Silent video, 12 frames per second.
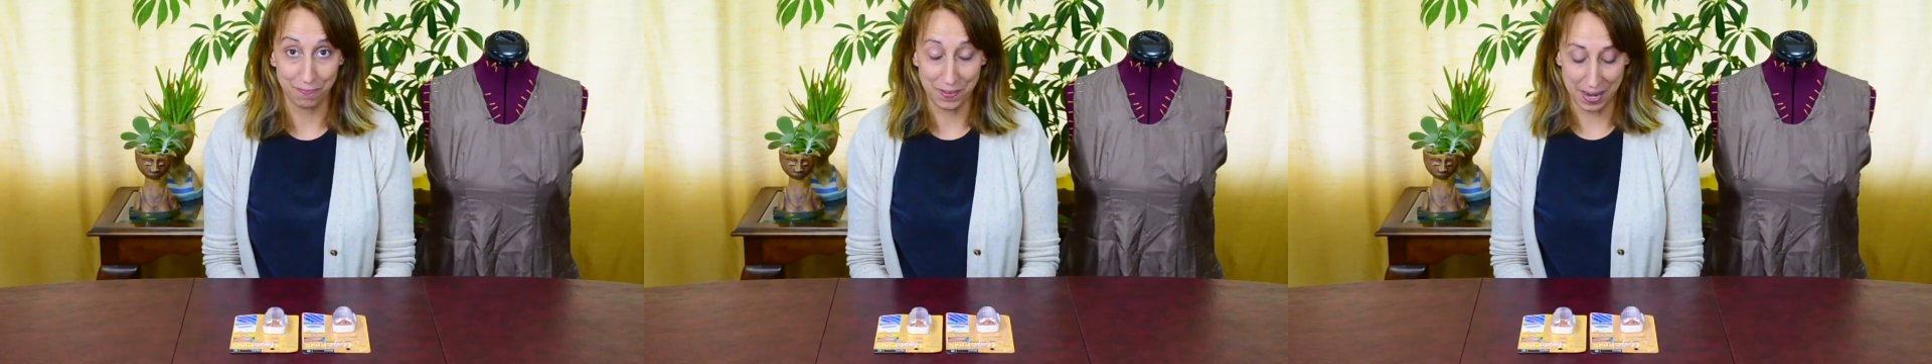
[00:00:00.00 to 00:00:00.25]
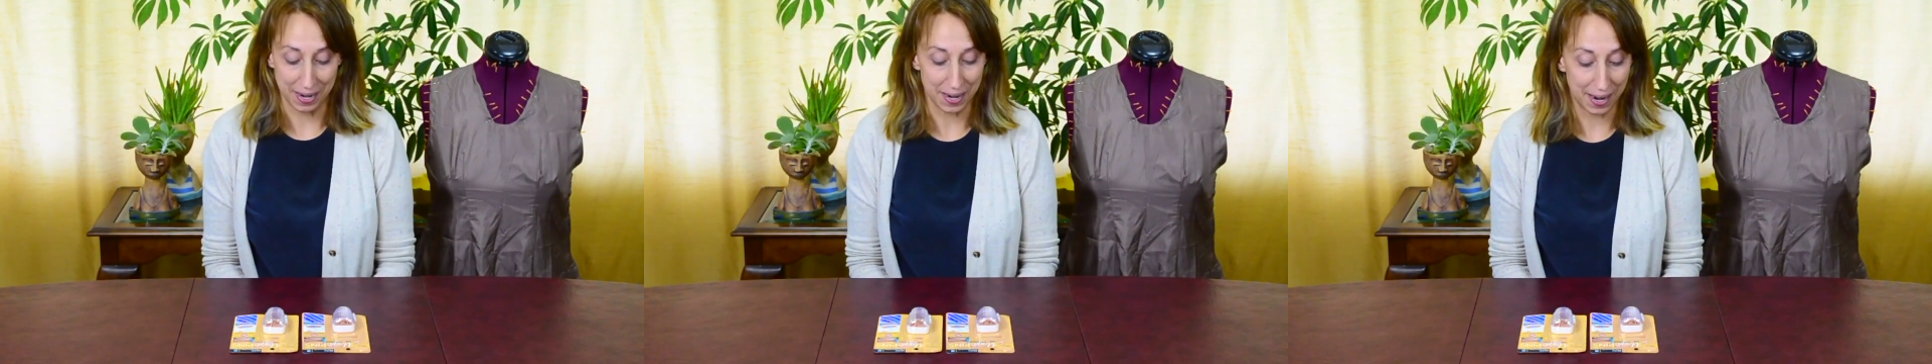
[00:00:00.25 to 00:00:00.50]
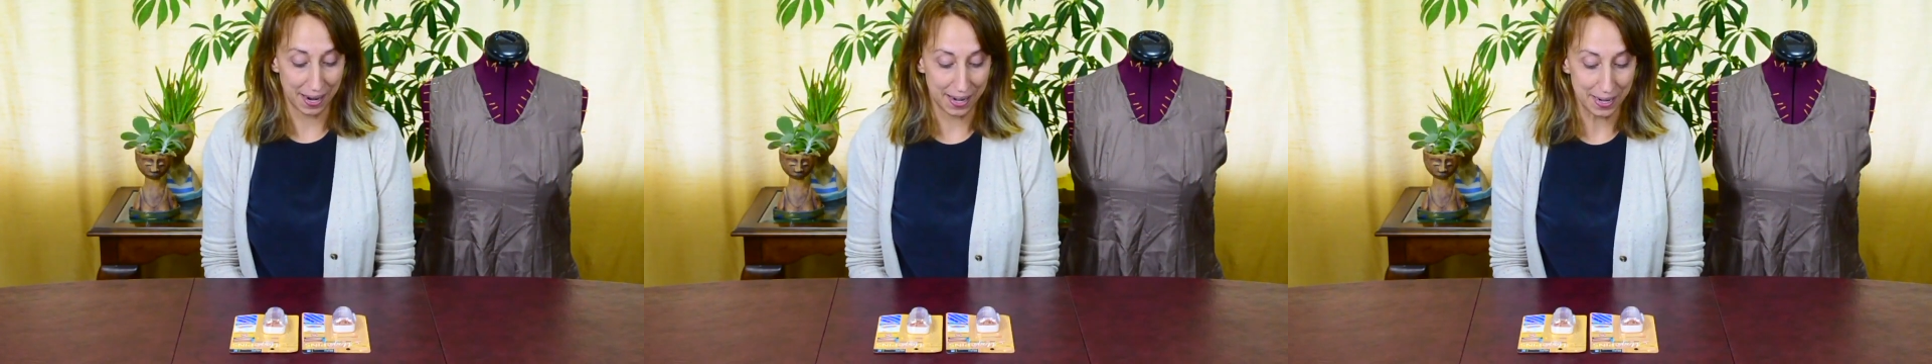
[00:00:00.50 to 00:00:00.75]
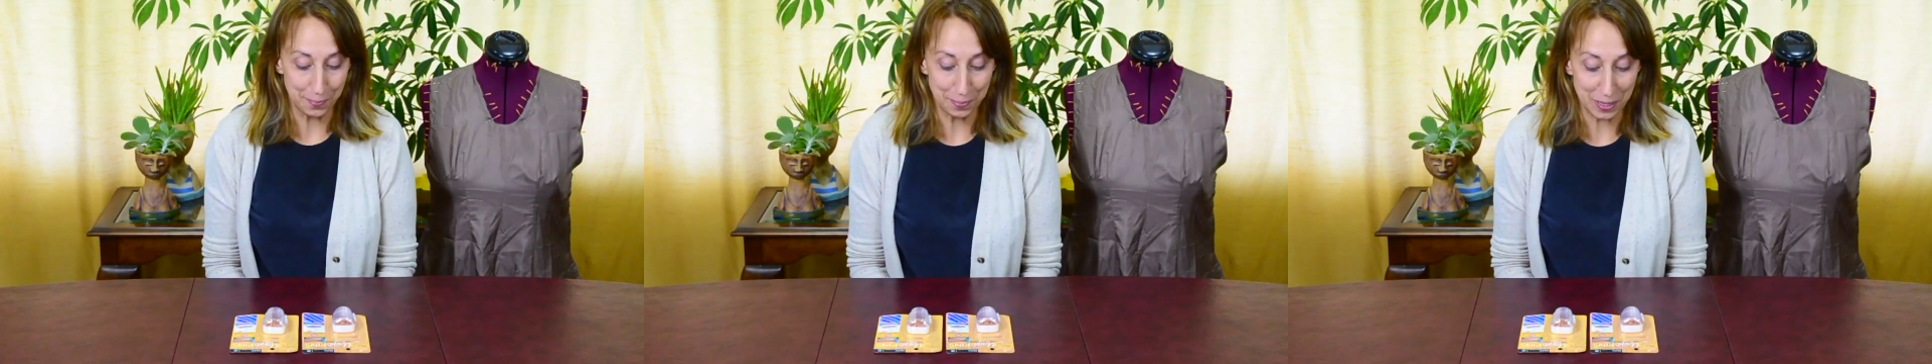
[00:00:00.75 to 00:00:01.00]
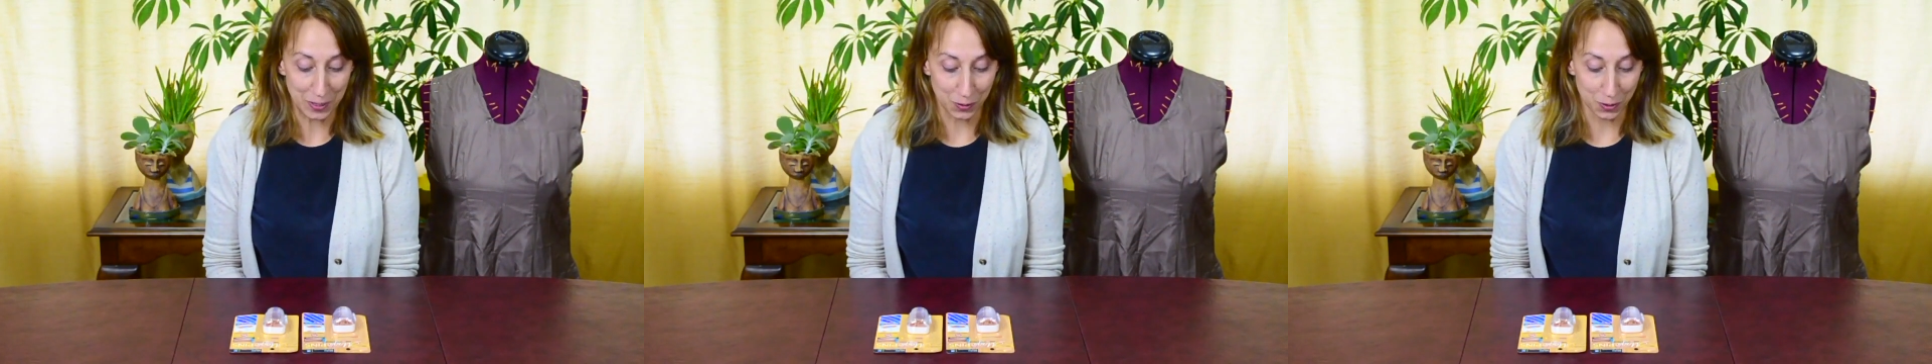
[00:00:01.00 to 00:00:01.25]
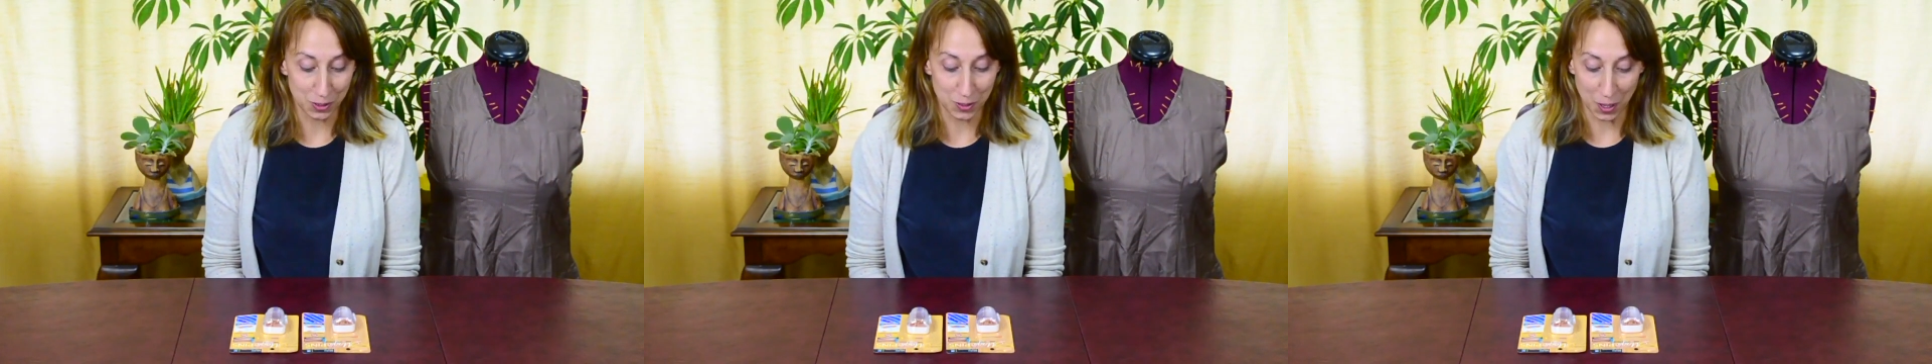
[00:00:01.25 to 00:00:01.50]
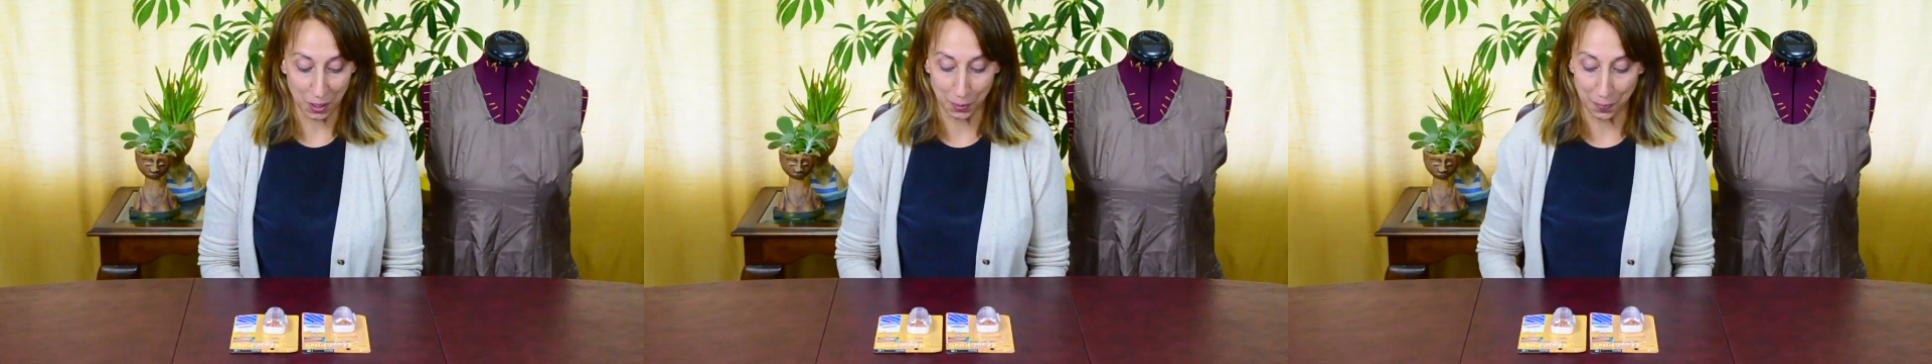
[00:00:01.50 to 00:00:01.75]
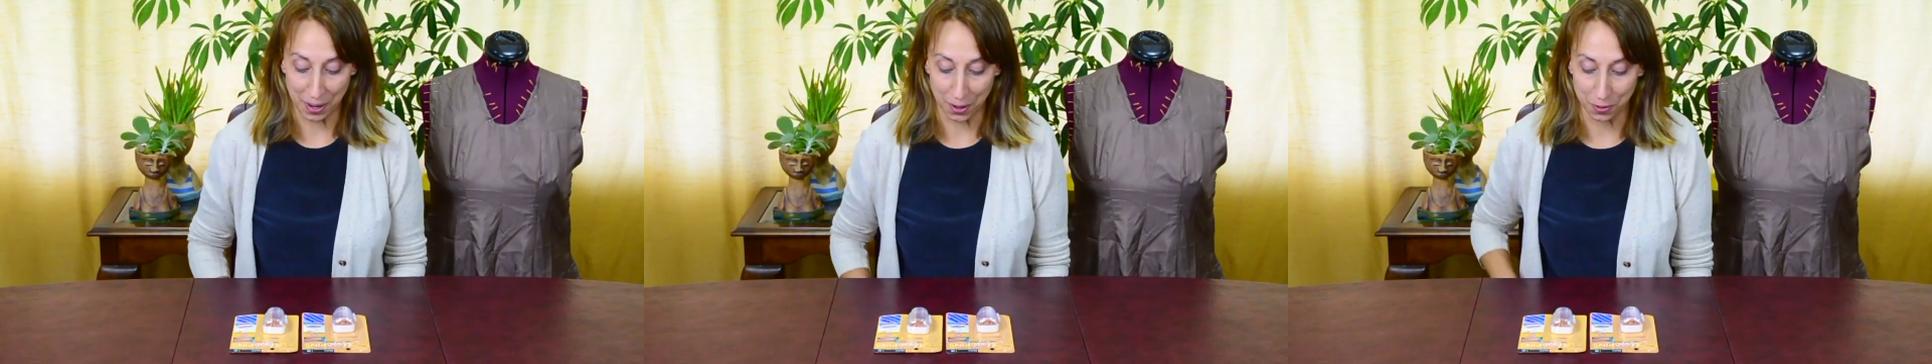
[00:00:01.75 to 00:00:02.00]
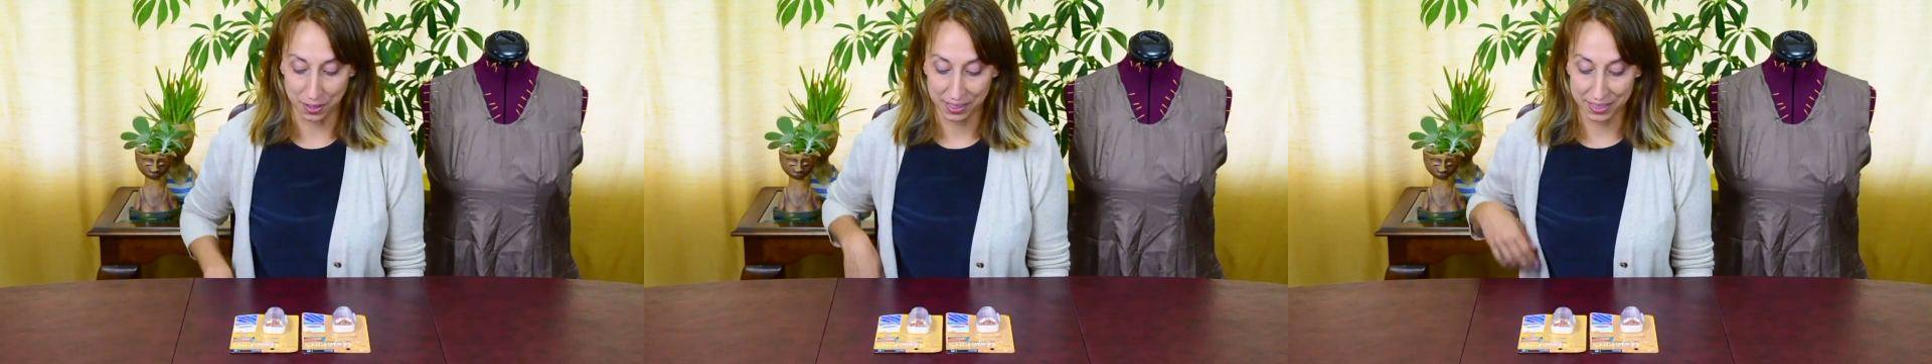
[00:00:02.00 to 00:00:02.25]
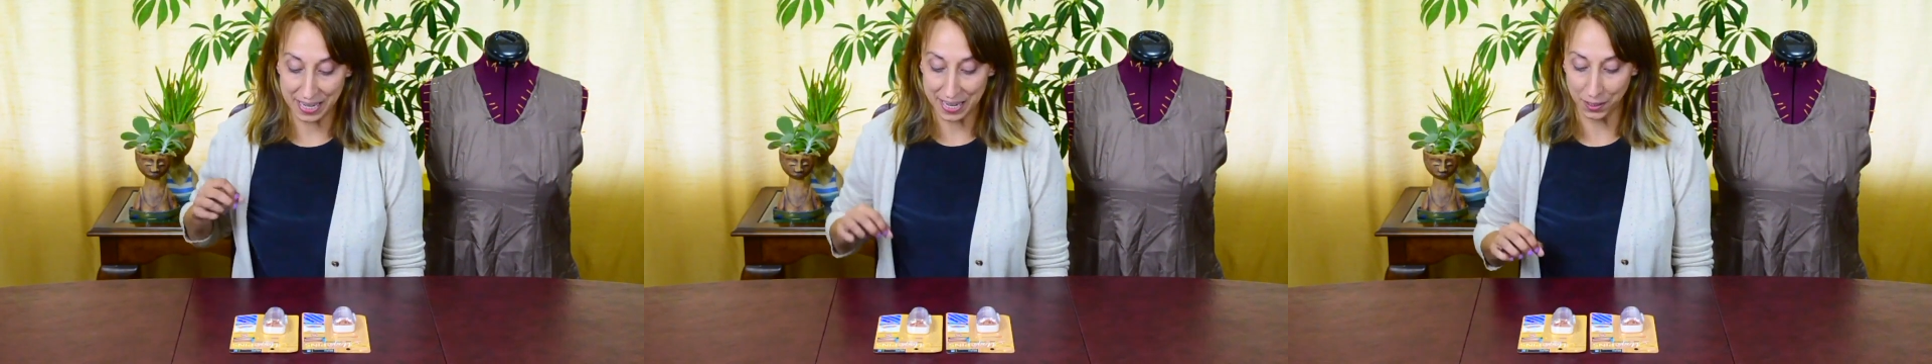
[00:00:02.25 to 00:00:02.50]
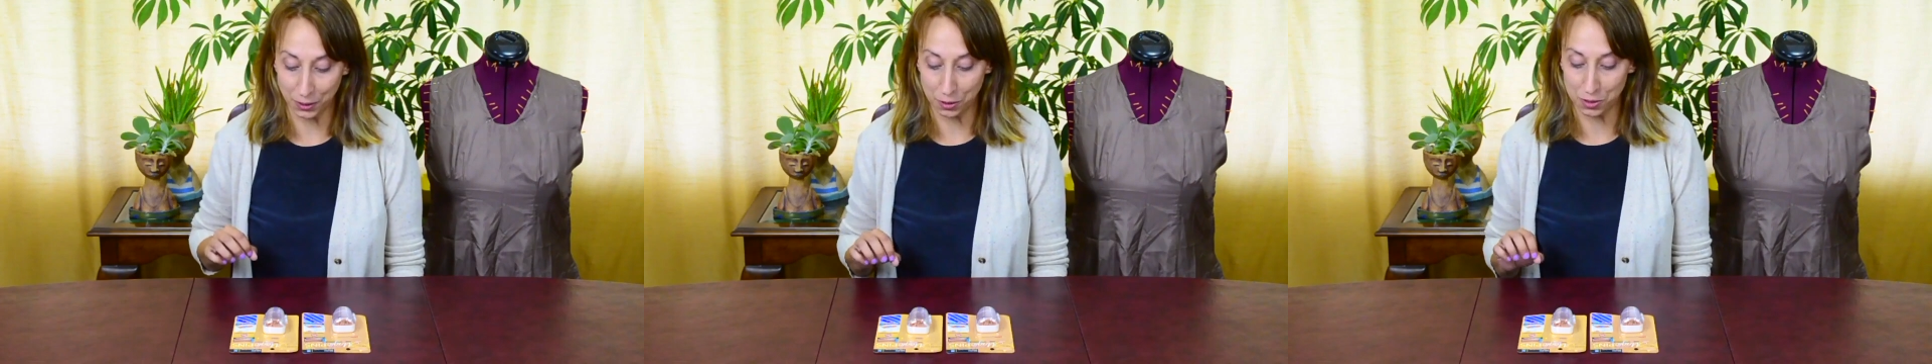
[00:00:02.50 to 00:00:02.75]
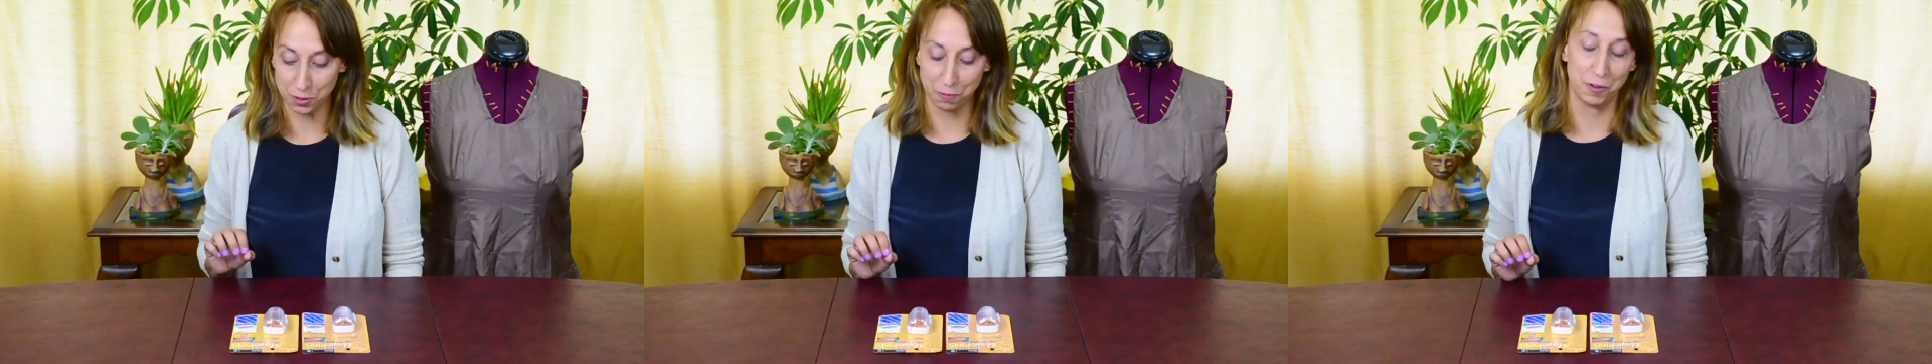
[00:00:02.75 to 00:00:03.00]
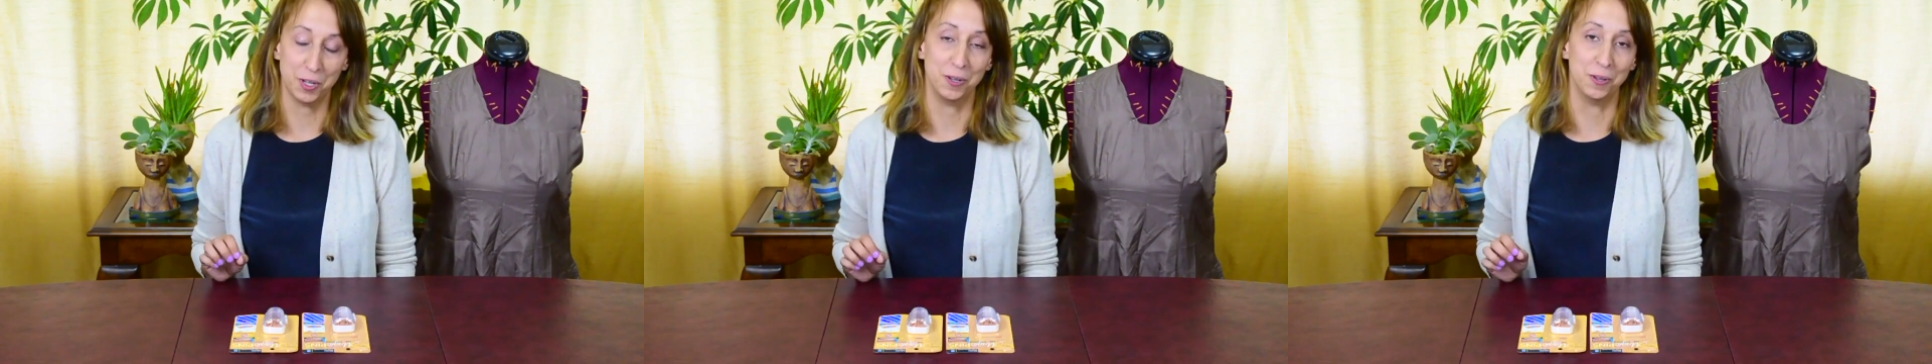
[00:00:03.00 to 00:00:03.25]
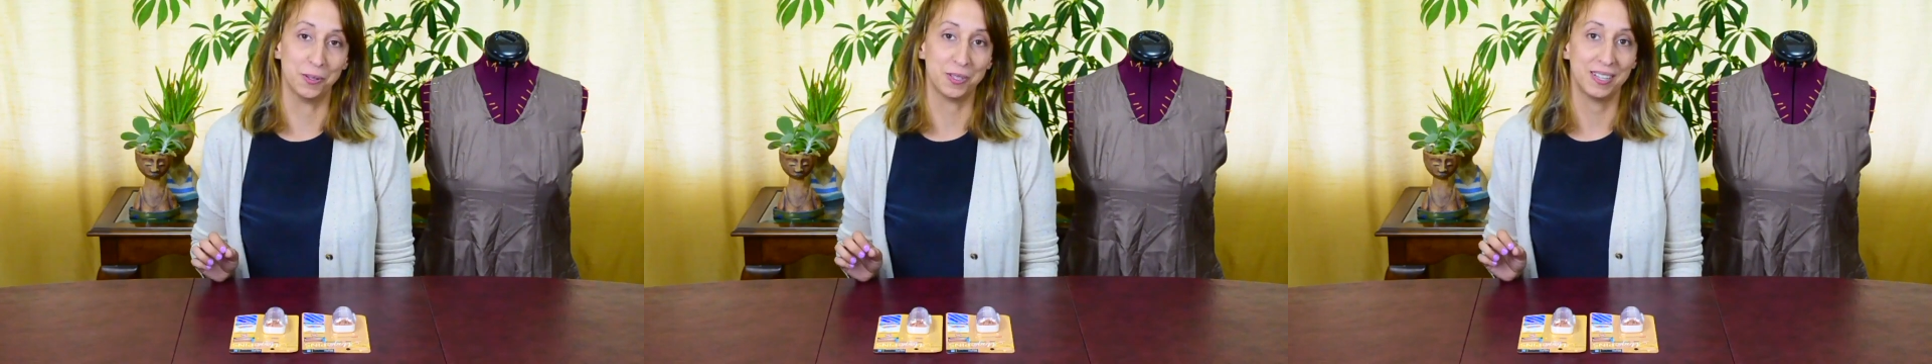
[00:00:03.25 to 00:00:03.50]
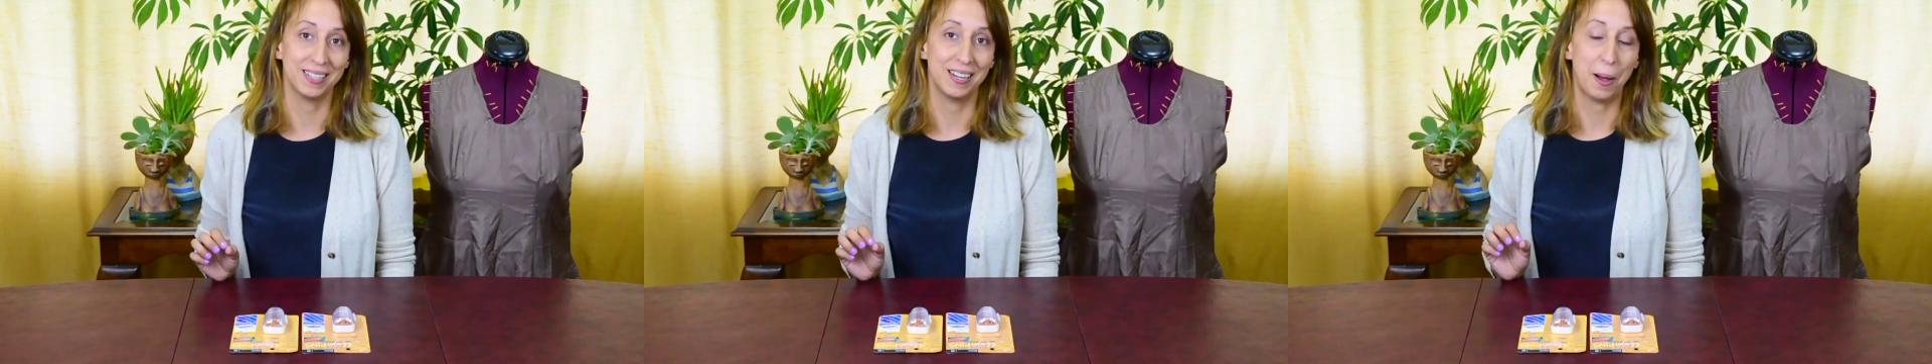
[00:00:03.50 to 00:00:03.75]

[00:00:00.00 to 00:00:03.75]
and I am here to talk about Taylor Seville's